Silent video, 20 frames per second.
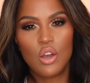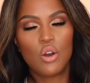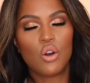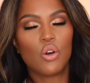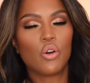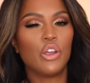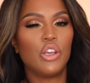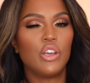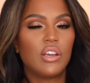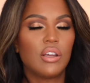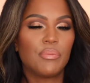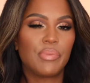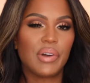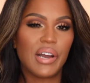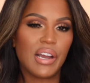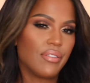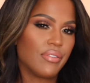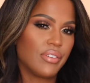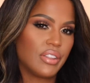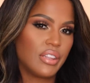or you can
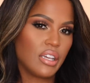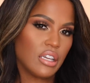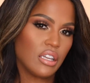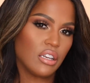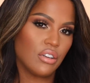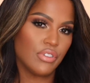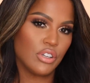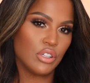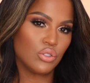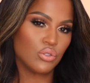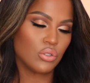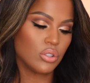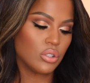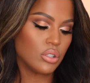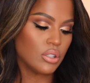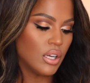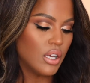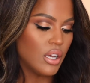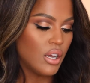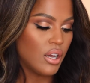buy everything
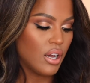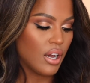individual.